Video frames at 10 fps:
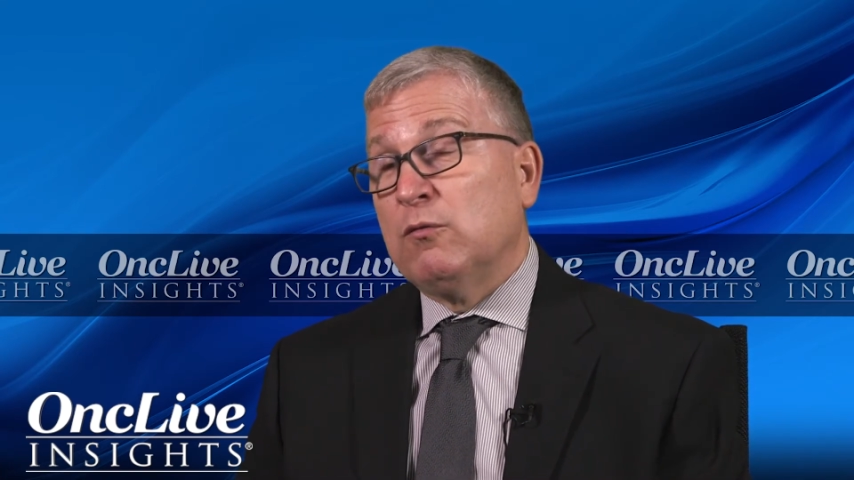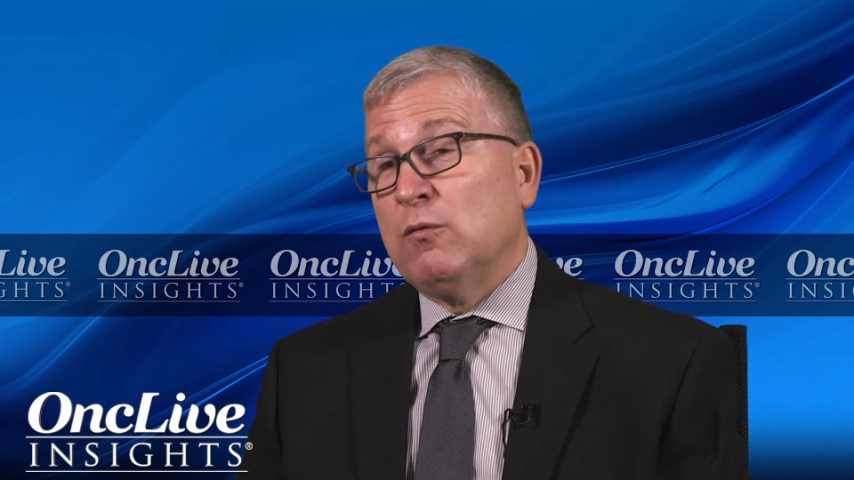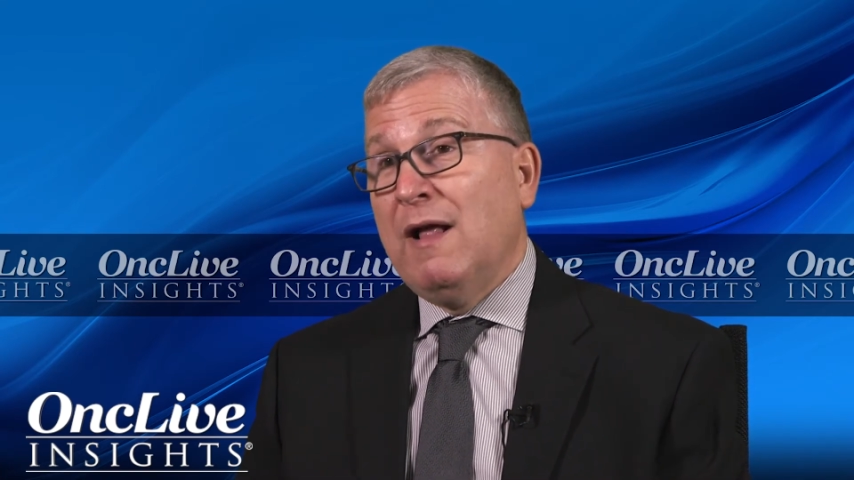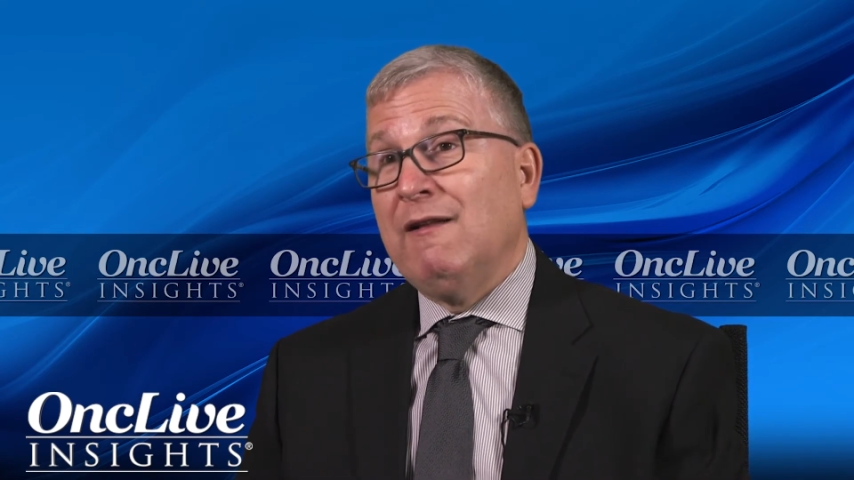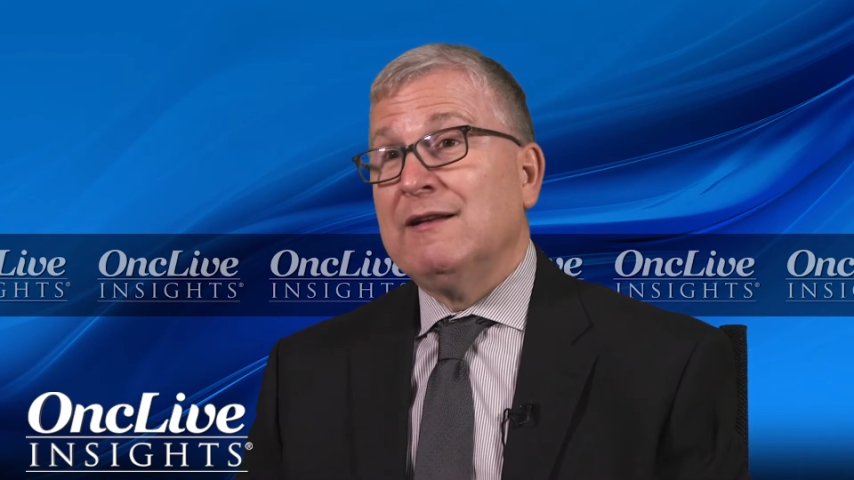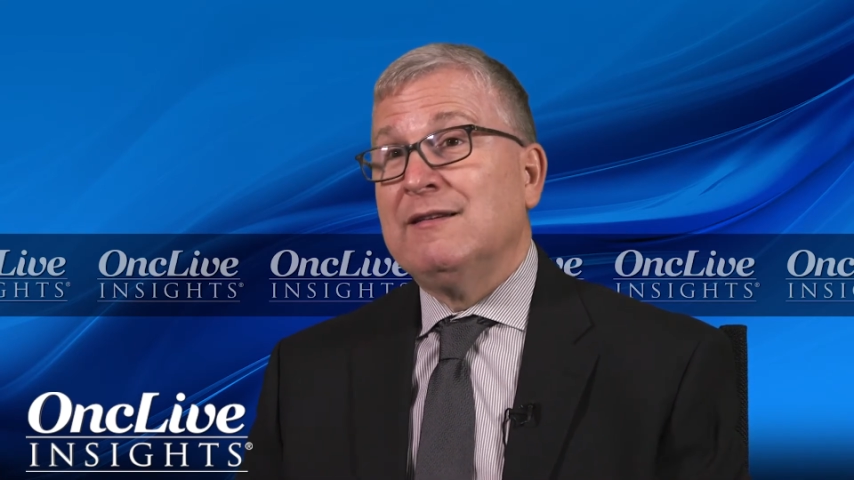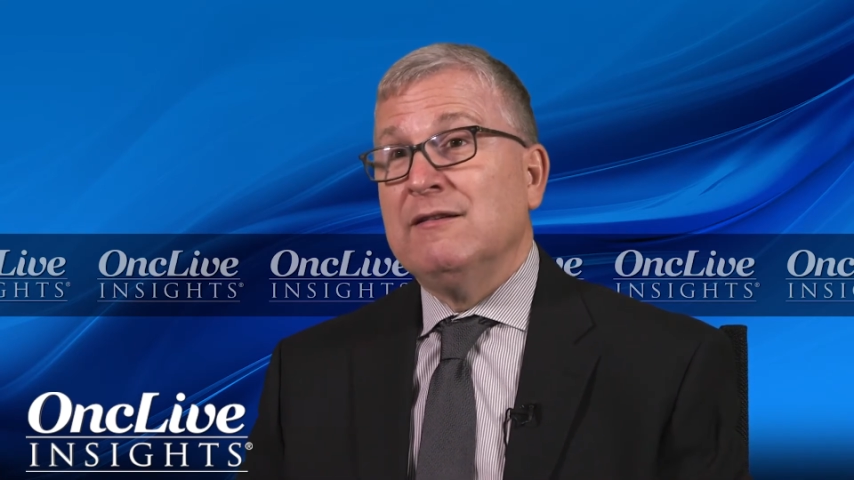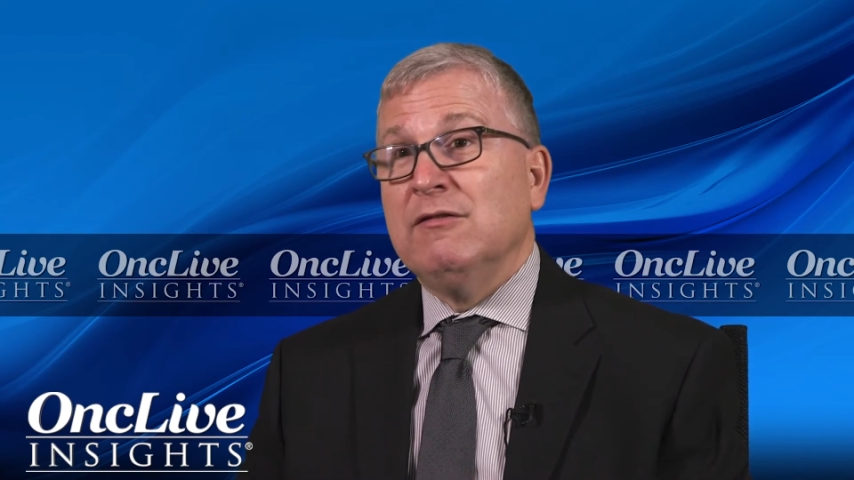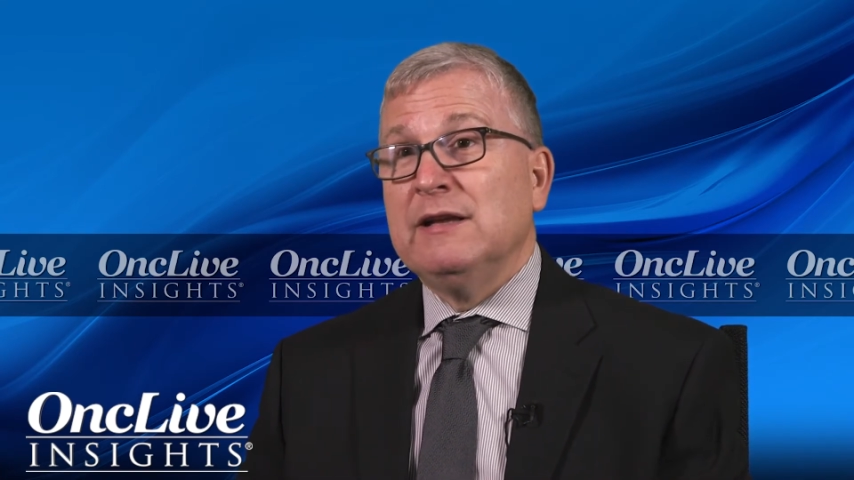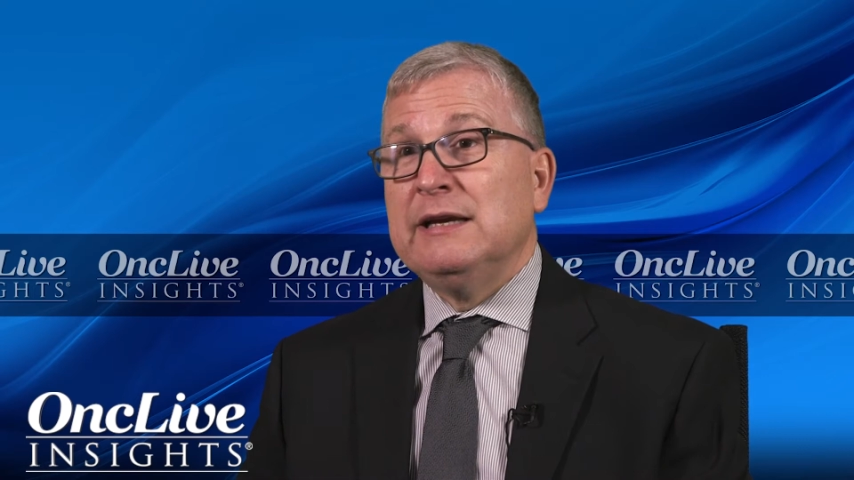
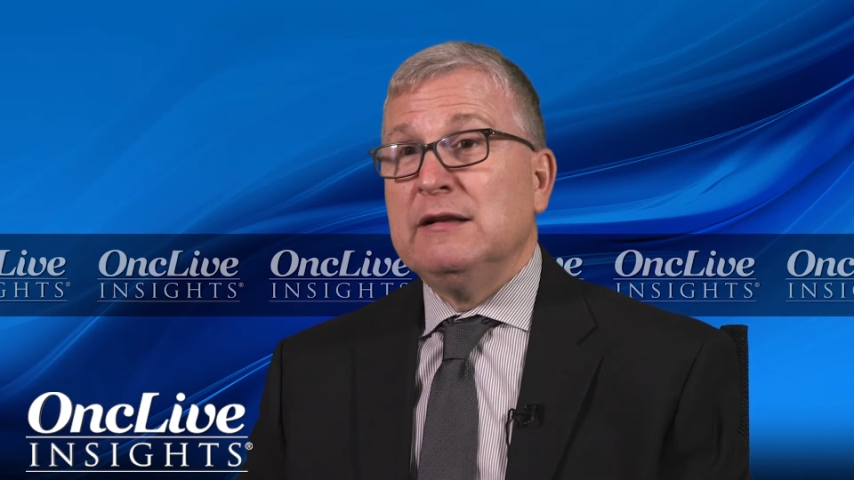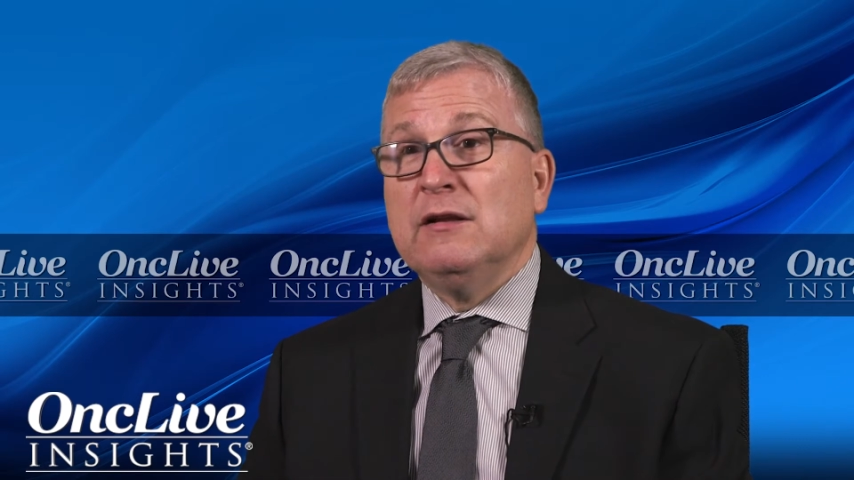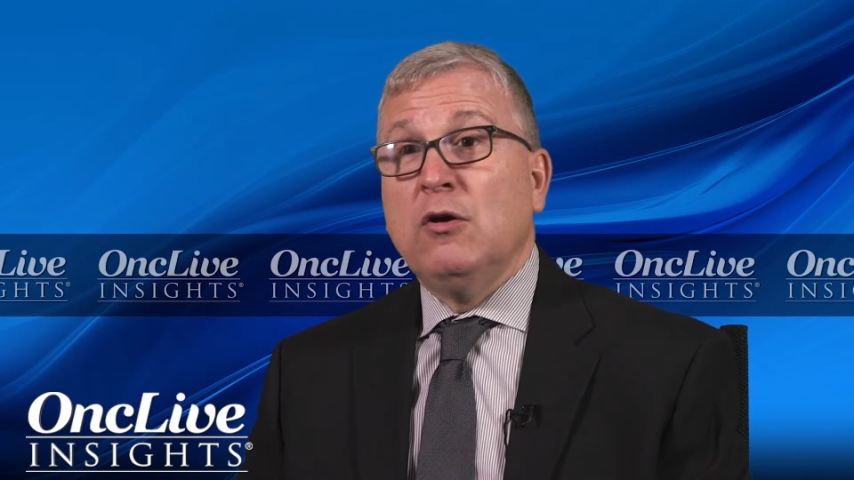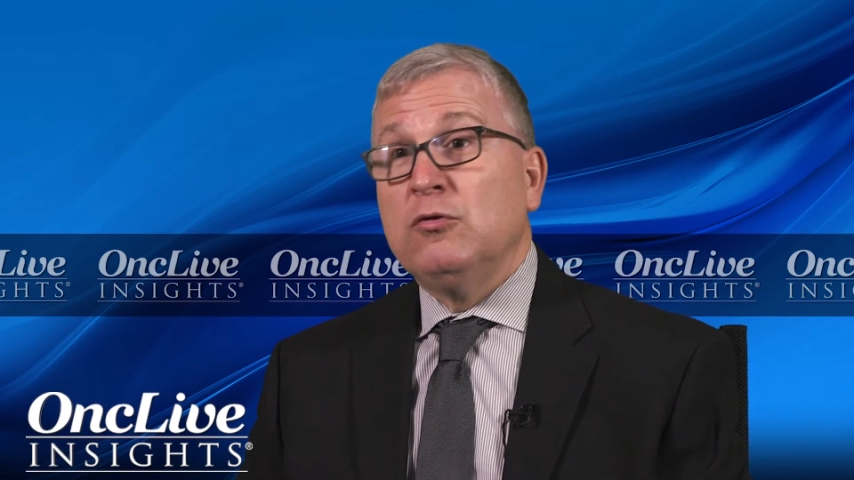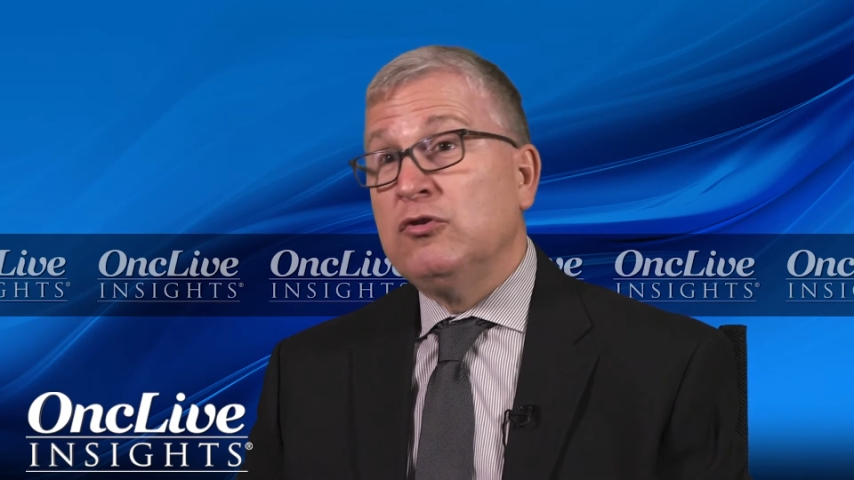relatively low